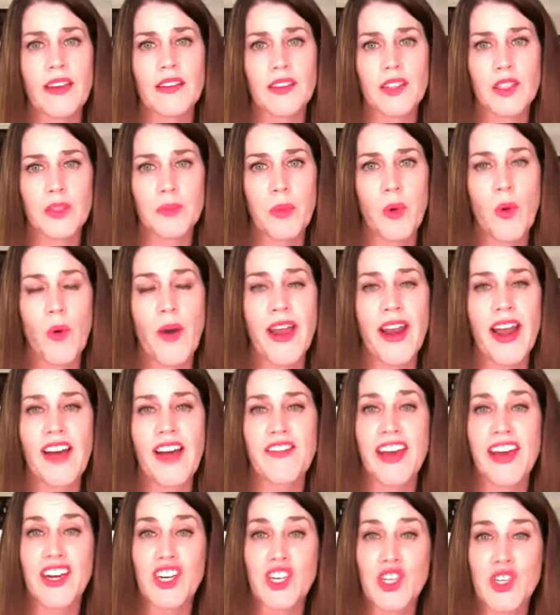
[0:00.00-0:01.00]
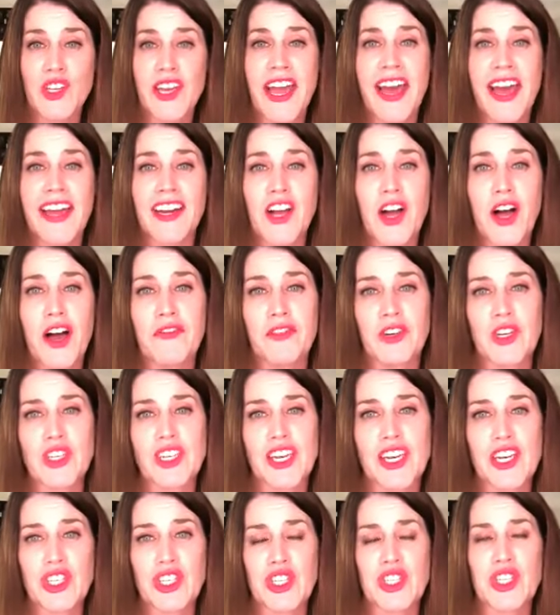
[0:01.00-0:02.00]
Good point. I've actually had
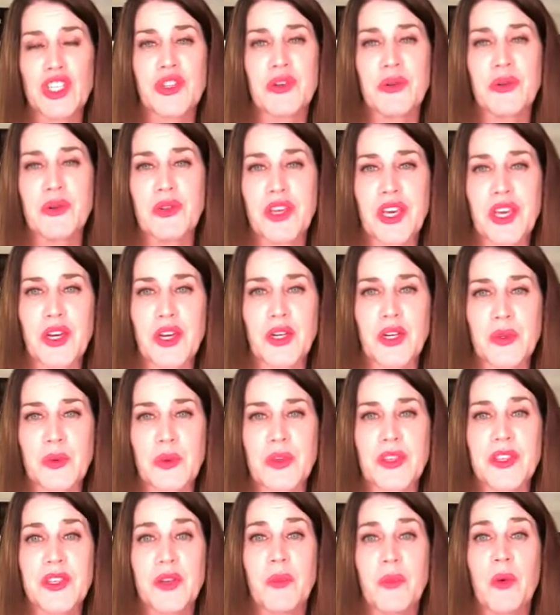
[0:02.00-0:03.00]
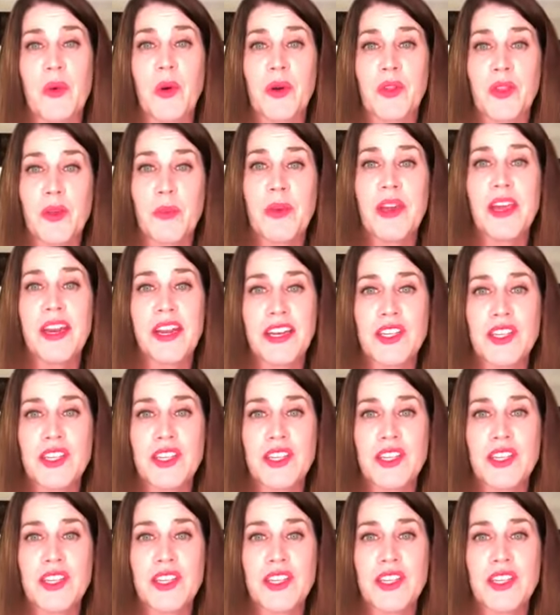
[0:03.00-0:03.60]
conversations through the years with some orthopedic